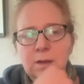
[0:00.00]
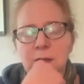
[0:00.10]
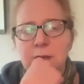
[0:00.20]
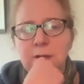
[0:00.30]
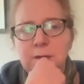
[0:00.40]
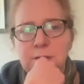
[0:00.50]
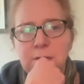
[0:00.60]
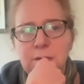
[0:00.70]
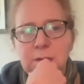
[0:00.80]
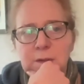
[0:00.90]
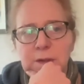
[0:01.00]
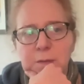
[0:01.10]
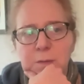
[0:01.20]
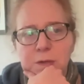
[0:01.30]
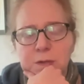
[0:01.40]
how to,
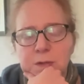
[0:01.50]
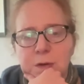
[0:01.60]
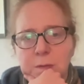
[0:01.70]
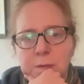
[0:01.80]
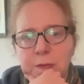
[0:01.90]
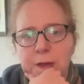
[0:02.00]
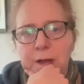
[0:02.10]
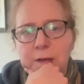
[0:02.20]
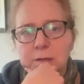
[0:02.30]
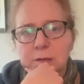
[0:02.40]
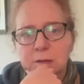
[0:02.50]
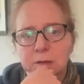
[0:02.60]
like, where to start with that.